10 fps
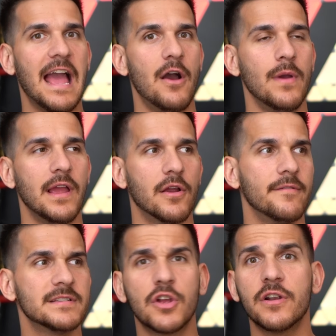out or
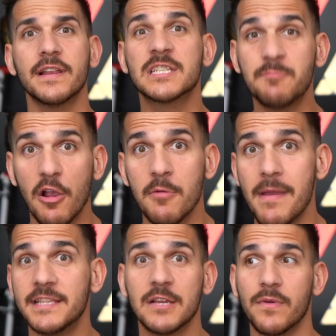I've started
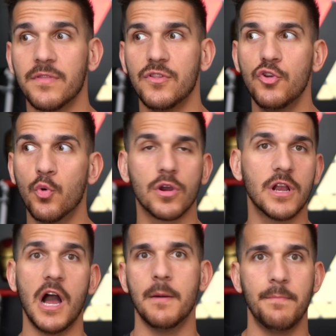experimenting with newer
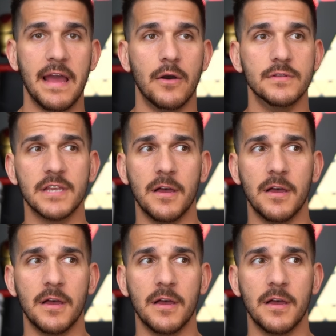compounds.